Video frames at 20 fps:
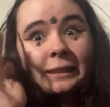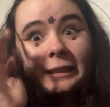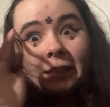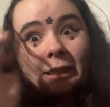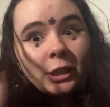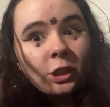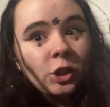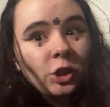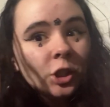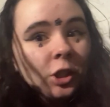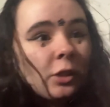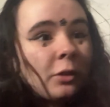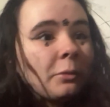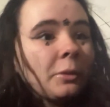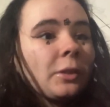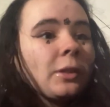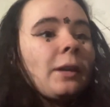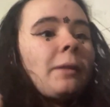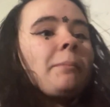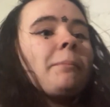
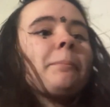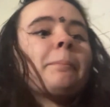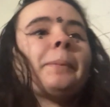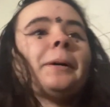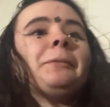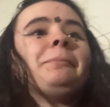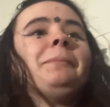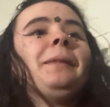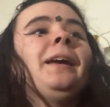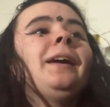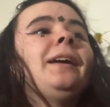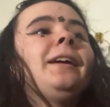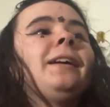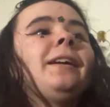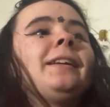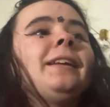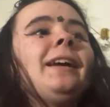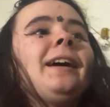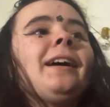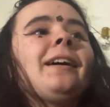cappuccino thing, but
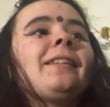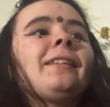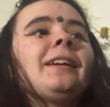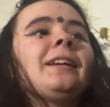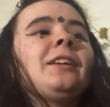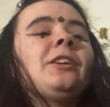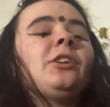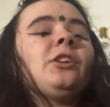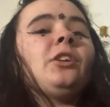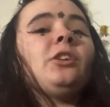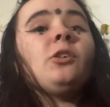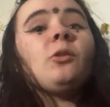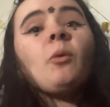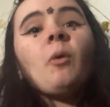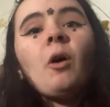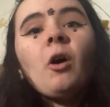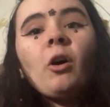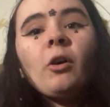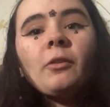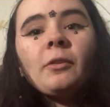yeah, like you
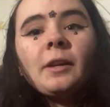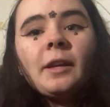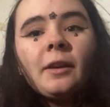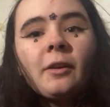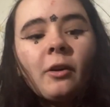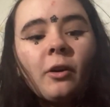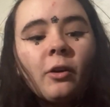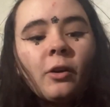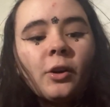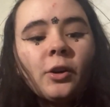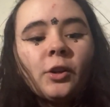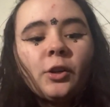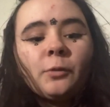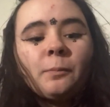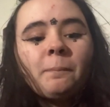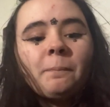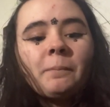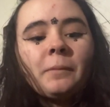already are